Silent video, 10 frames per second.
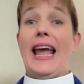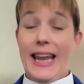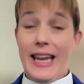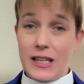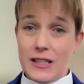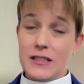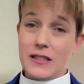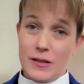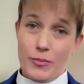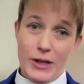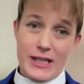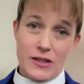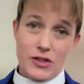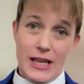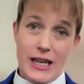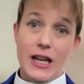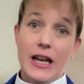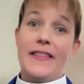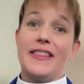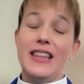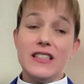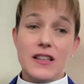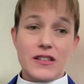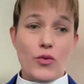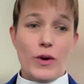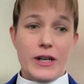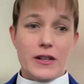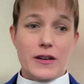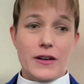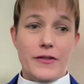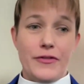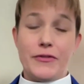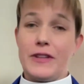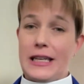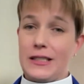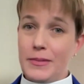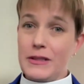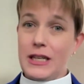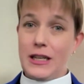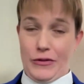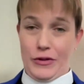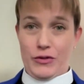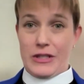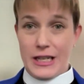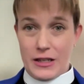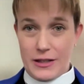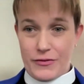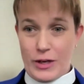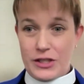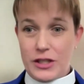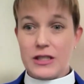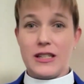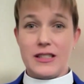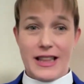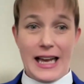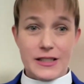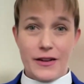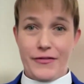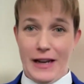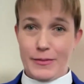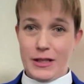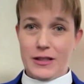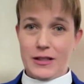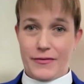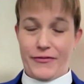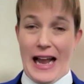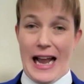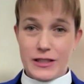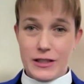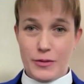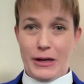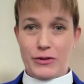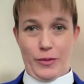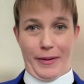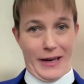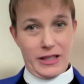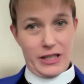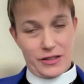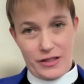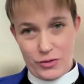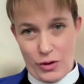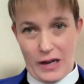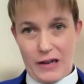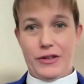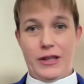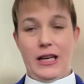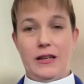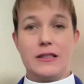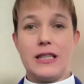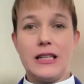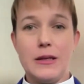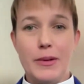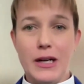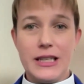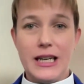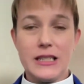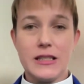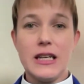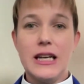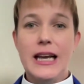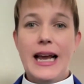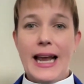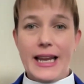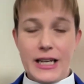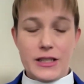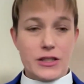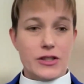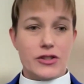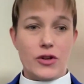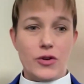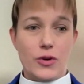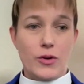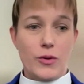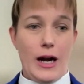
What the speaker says: And this is a point to say, this is the wonderful flexibility of those narrative questions, because that's a fabulous fact about your parish that you offer that daily podcast. And so